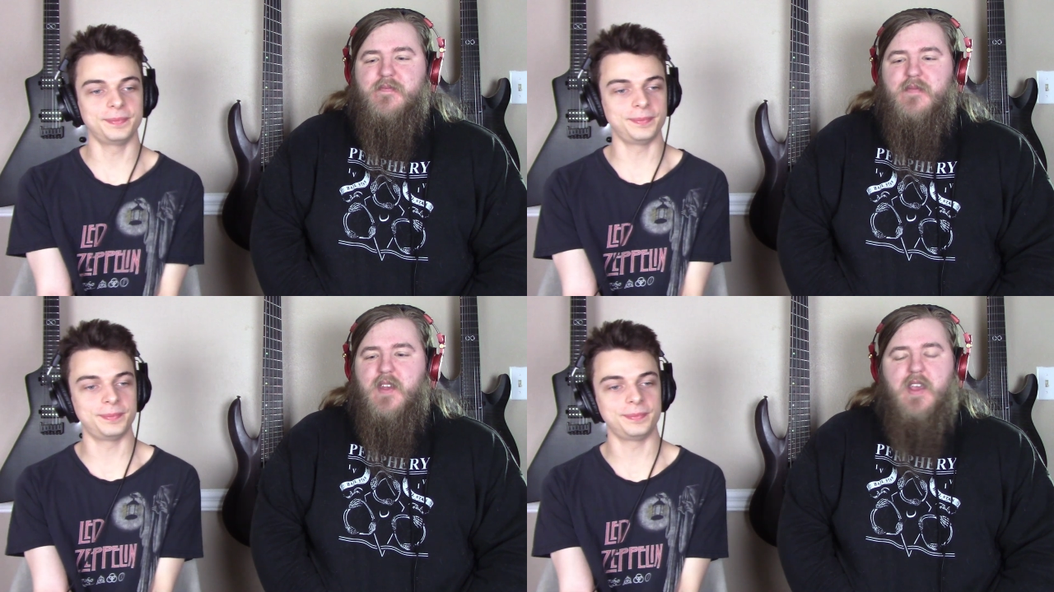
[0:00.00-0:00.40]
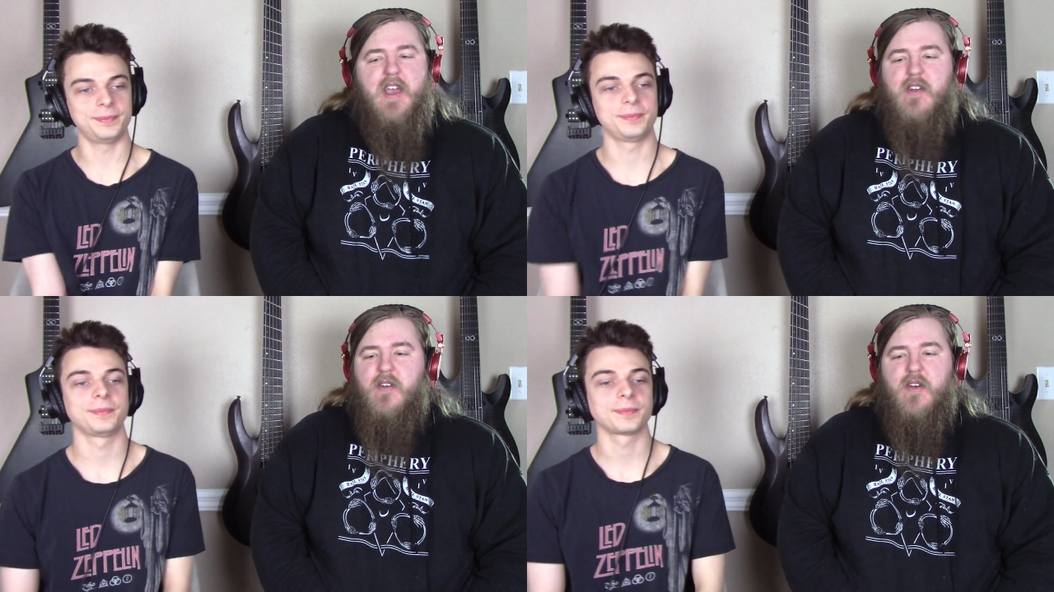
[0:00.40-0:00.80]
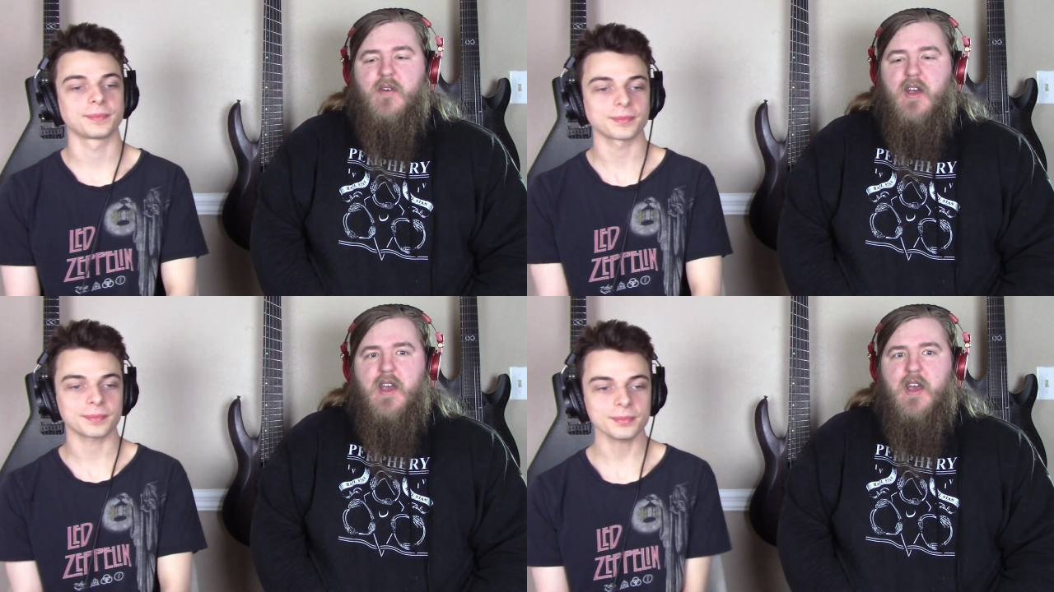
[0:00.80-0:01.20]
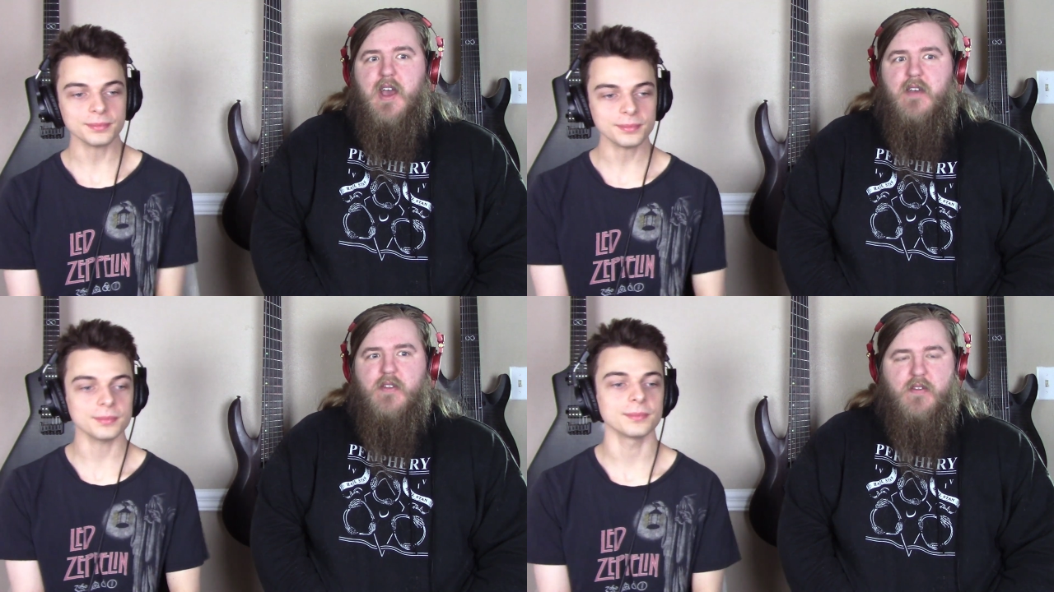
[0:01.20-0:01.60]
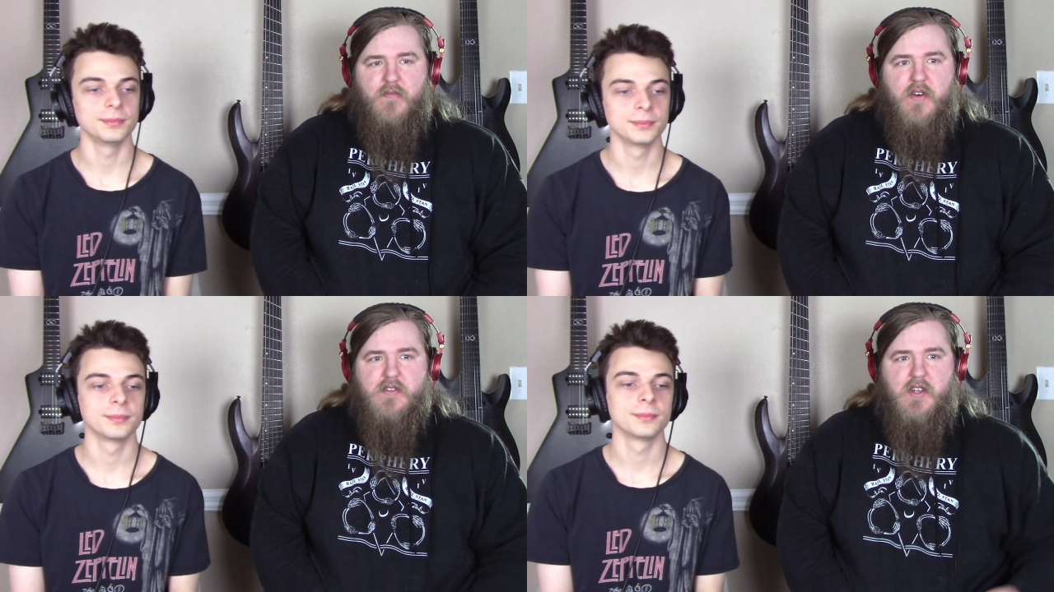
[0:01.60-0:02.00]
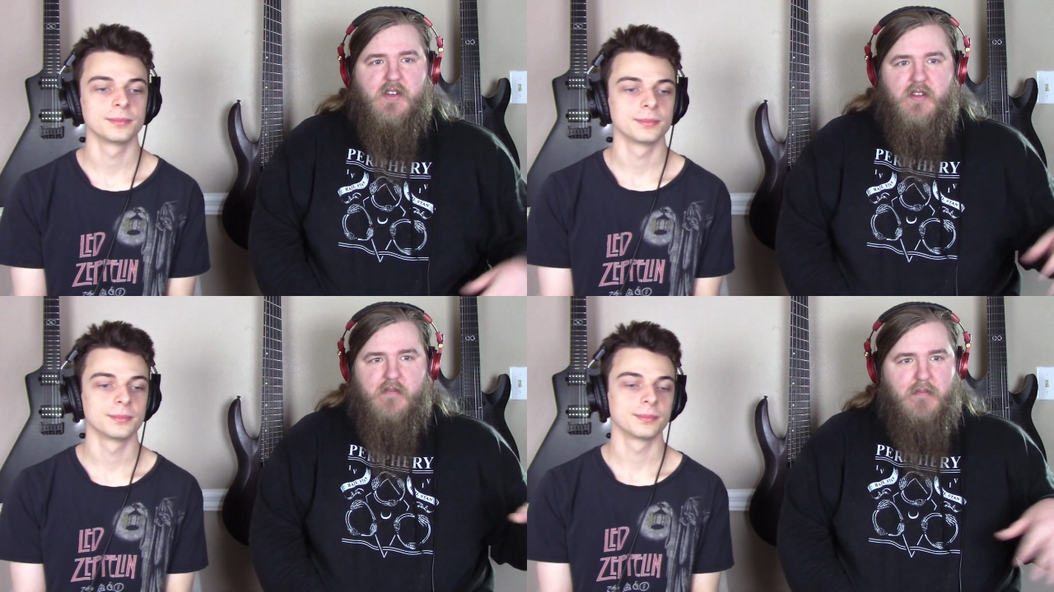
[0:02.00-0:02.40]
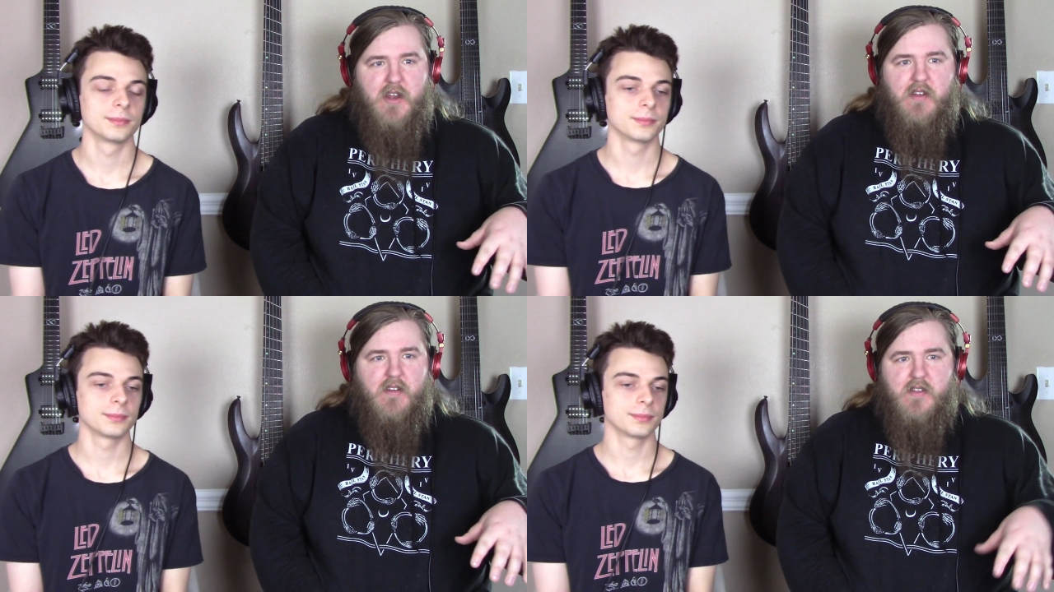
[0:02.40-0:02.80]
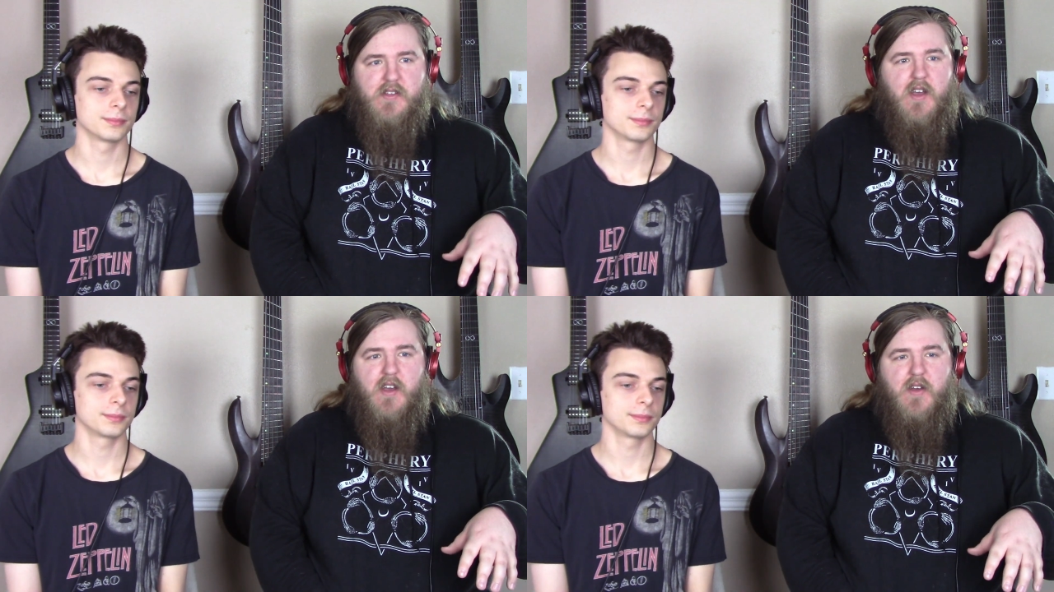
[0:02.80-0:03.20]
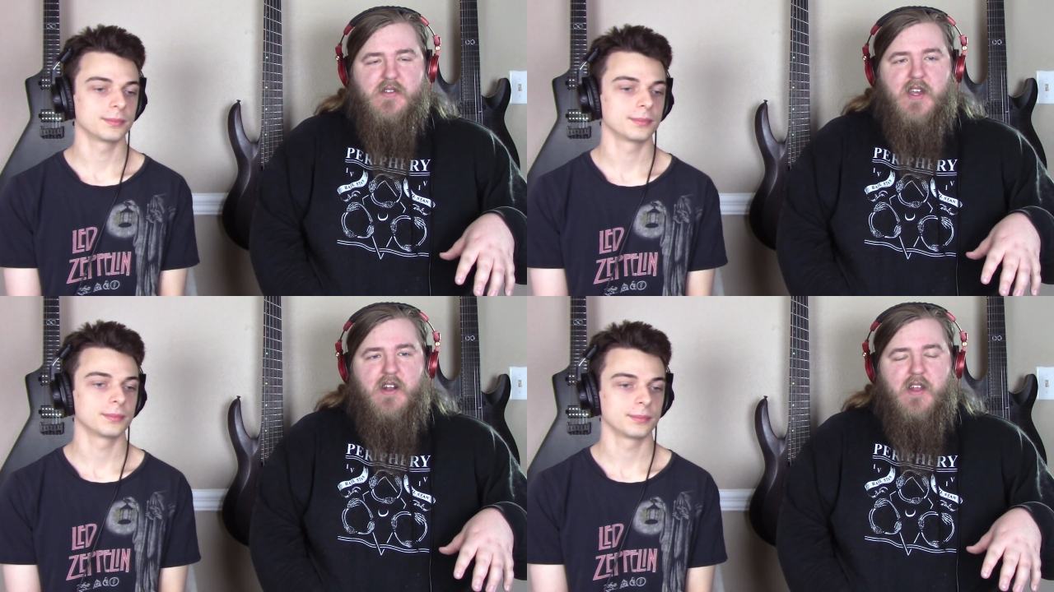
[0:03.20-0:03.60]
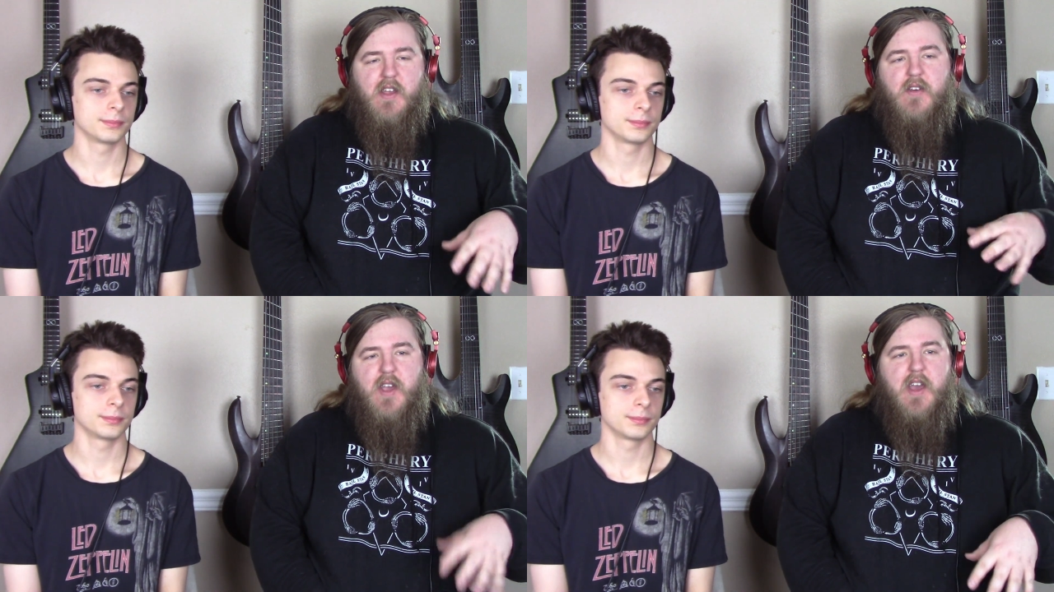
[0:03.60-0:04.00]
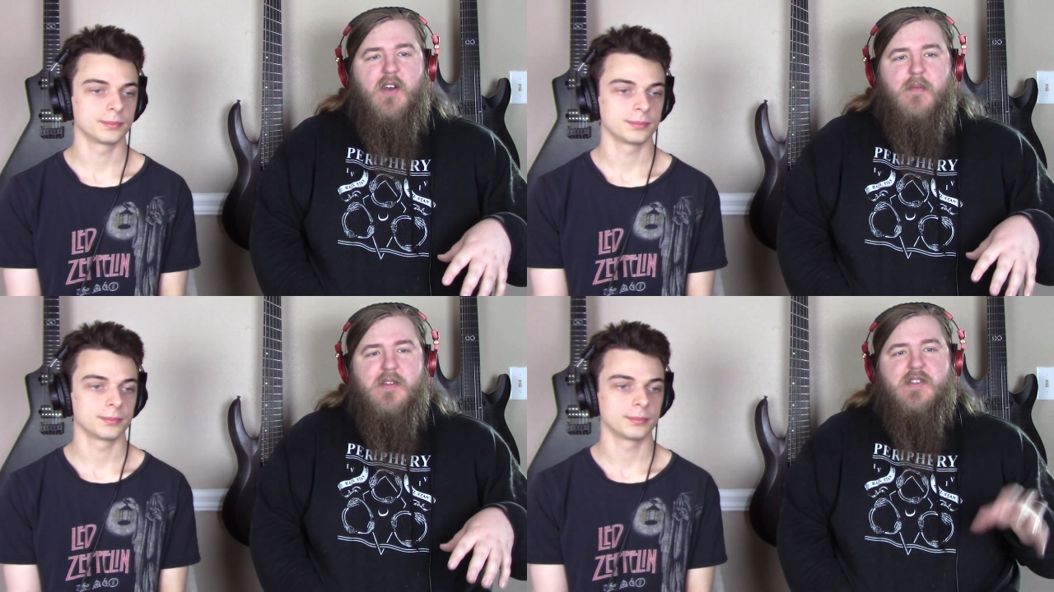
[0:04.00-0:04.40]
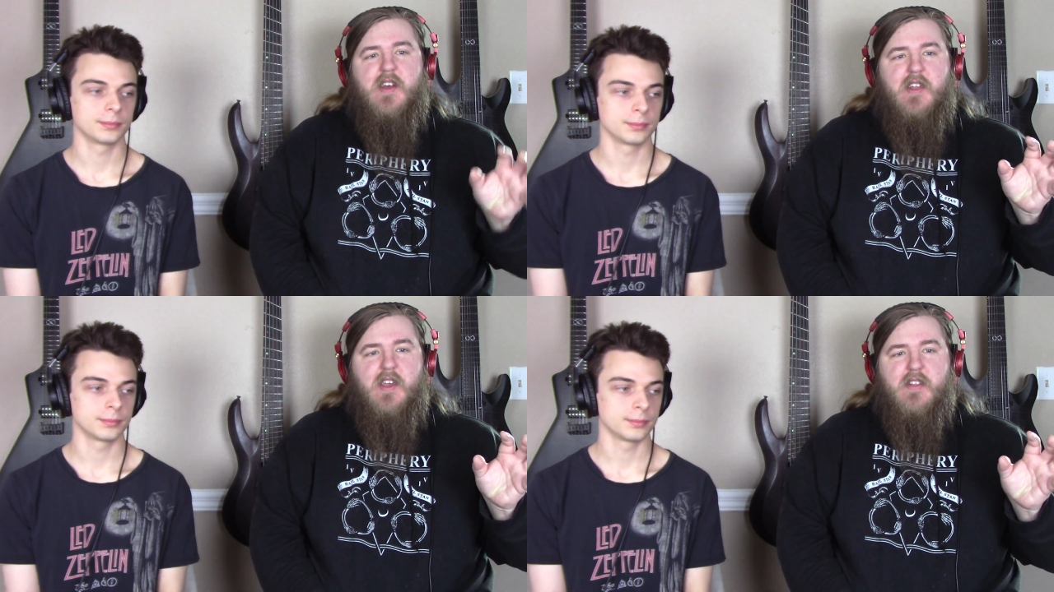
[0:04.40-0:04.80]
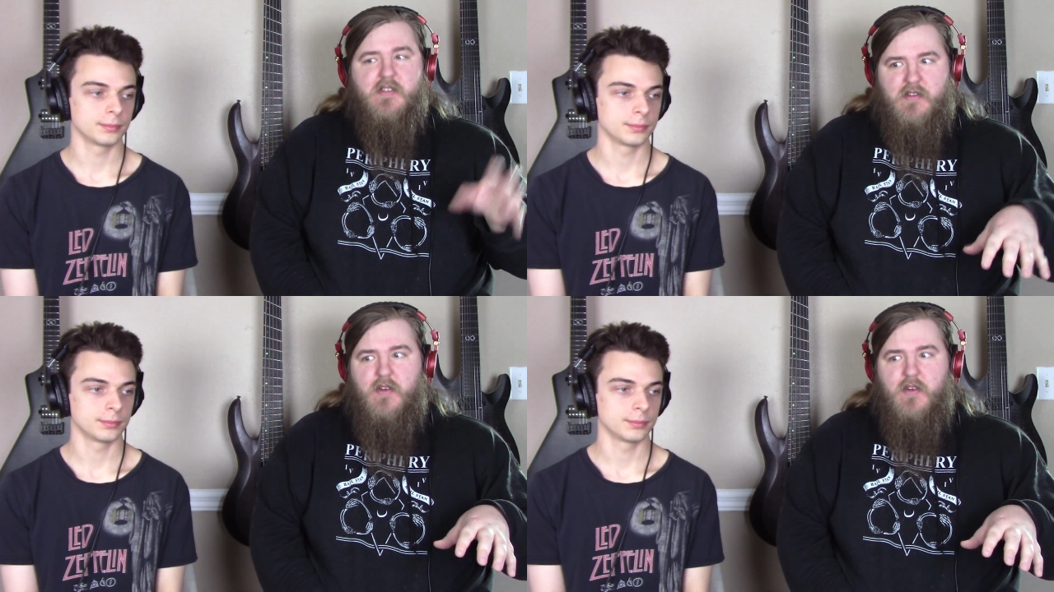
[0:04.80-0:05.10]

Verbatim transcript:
Speaker 1: Yeah, I don't know. I the first like minute of the song I was kind of like, okay, I hope it's not like this the